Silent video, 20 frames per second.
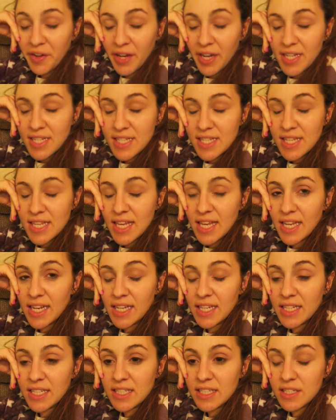you guys, it
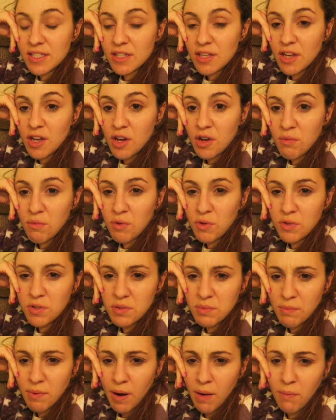is
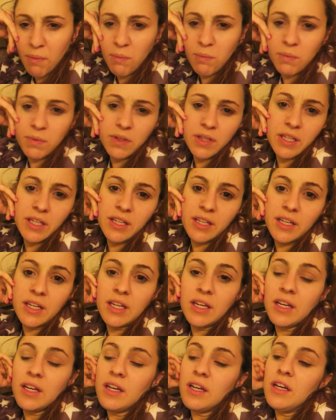almost probably
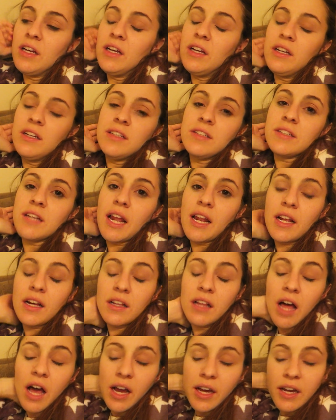9
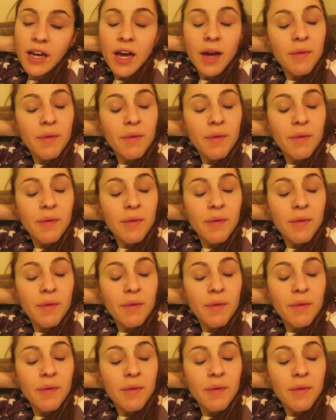o'clock.